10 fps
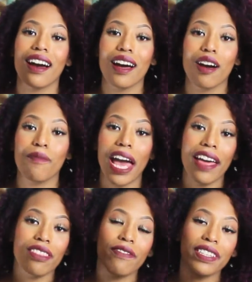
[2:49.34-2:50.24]

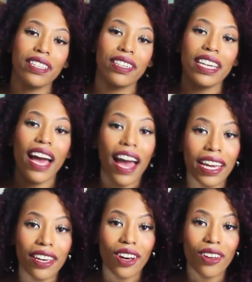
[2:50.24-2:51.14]
At the facility
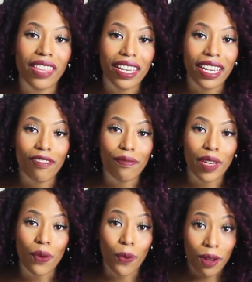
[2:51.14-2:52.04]
I go, they give
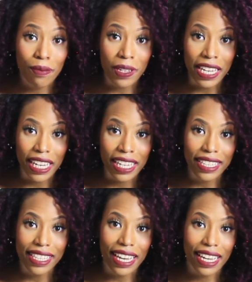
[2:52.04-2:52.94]
me warm
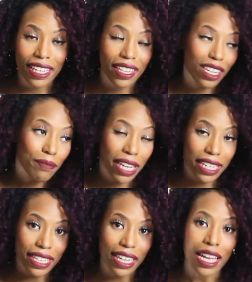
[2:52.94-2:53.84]
blankets and they're
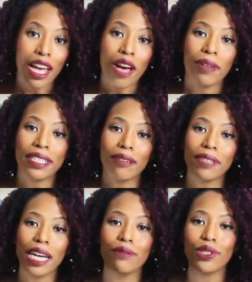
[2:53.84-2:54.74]
amazing. But
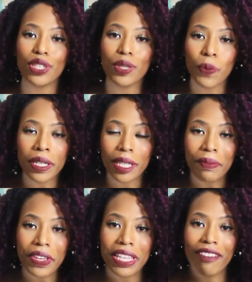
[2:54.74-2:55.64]
sometimes you just want
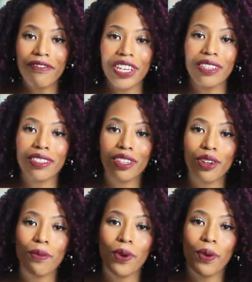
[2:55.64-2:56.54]
something that feels a
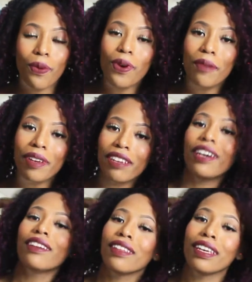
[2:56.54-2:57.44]
little more warm and
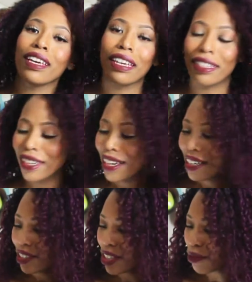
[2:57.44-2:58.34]
cuddly and
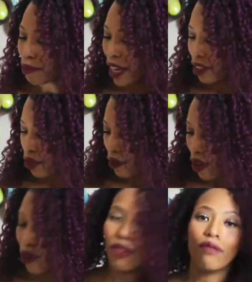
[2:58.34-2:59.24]
just reminds you of
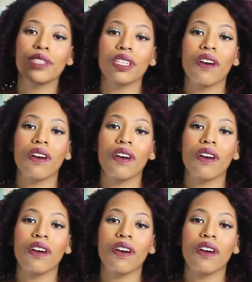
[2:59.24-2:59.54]
home.